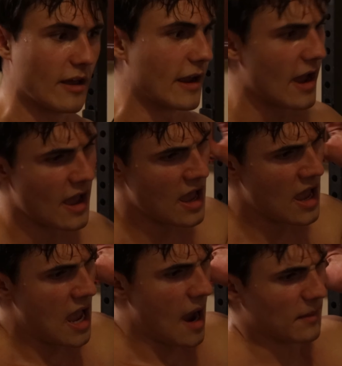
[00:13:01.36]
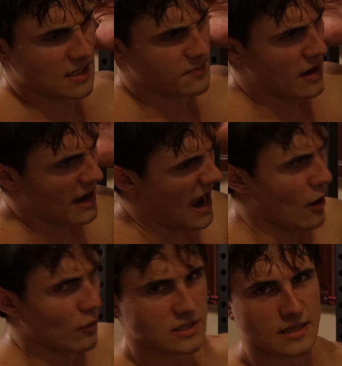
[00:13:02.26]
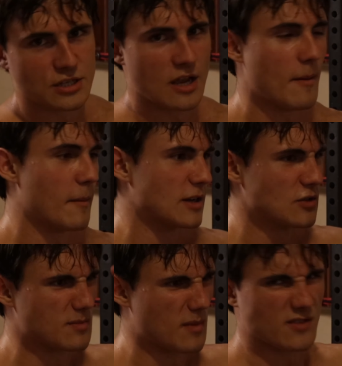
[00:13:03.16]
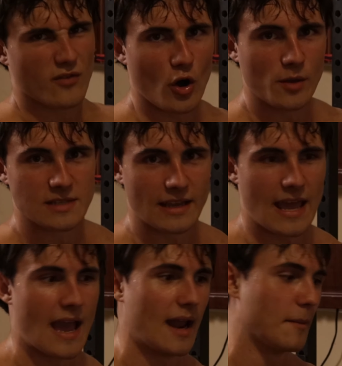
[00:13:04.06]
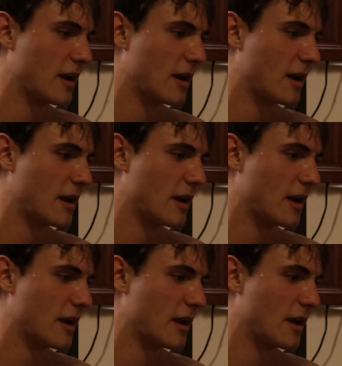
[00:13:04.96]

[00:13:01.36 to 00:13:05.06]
of like, I'm gonna spend hours in the gym. I'm gonna do as much volume as I can. I'm